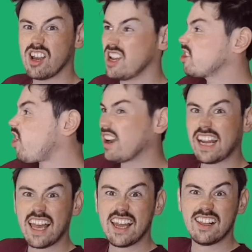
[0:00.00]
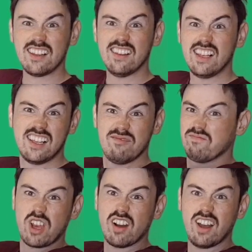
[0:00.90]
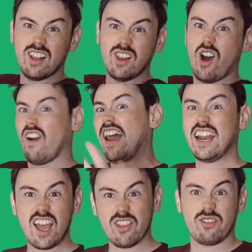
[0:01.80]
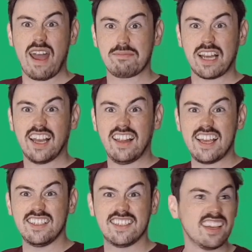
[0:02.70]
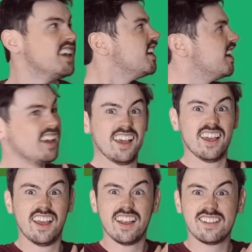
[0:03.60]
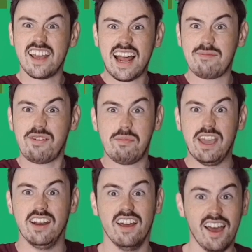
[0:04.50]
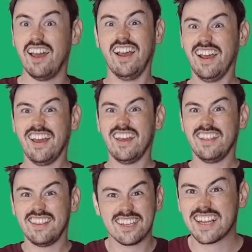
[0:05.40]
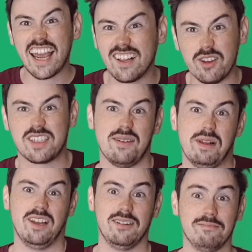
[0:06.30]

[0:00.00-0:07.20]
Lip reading: crocodile, turtle, or any other reptile is to an amphibian. They just kind of look similar.